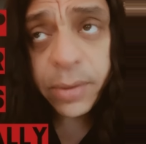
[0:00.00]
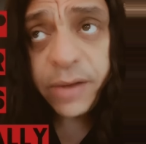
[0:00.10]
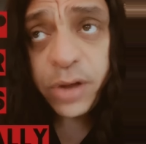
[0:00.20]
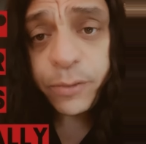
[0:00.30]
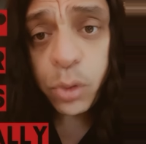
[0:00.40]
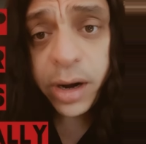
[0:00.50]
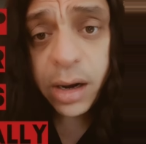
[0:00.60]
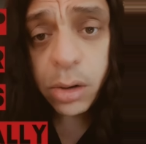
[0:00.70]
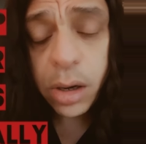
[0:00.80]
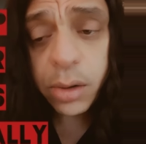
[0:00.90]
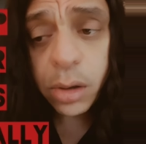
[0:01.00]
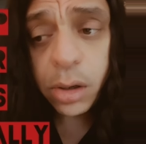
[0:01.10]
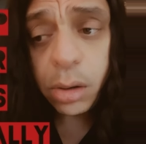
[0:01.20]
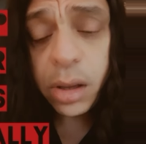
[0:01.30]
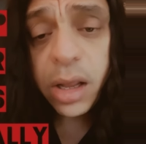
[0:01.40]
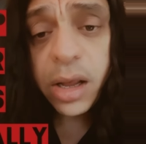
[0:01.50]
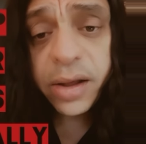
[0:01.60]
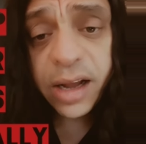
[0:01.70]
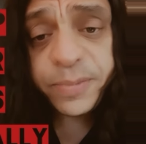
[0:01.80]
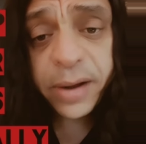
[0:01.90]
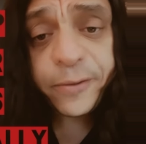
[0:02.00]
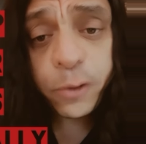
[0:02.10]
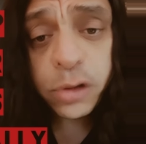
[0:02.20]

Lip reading: If you have no hair at all, expect 4